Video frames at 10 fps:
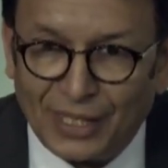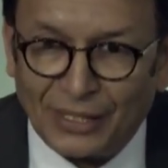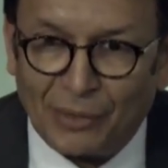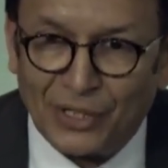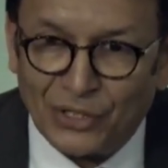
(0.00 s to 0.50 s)

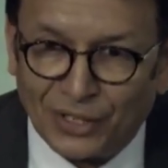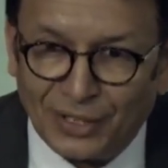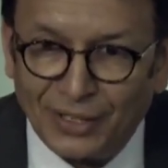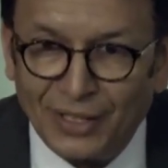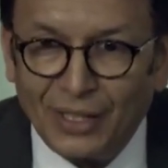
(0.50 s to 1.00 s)
As I
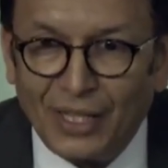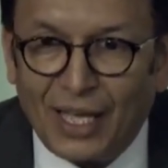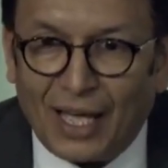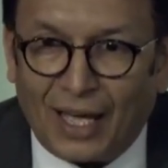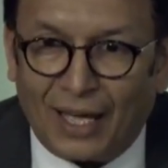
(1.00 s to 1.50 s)
mentioned,
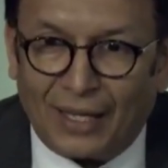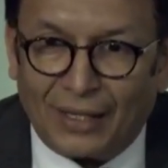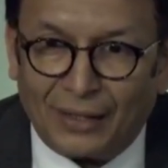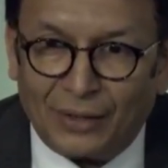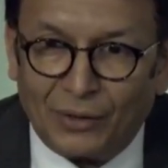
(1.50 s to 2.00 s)

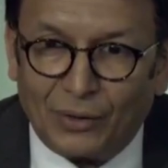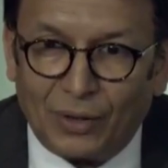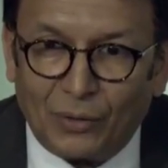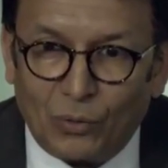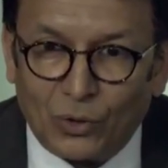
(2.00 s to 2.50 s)
I
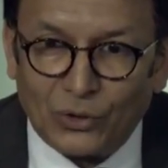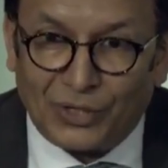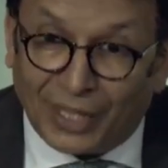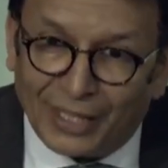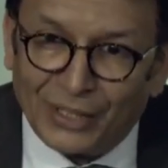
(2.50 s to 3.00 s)

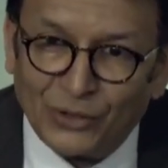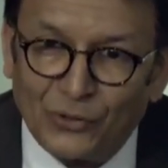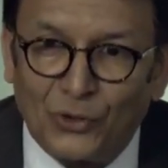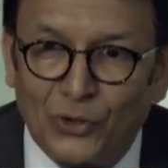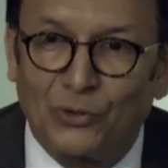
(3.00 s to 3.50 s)
was there in
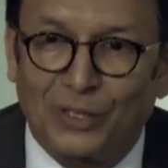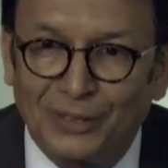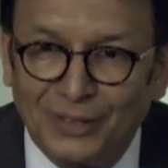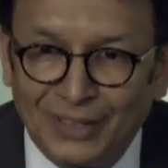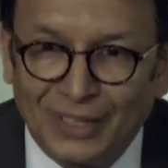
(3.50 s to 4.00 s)
the first
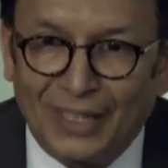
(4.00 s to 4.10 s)
one,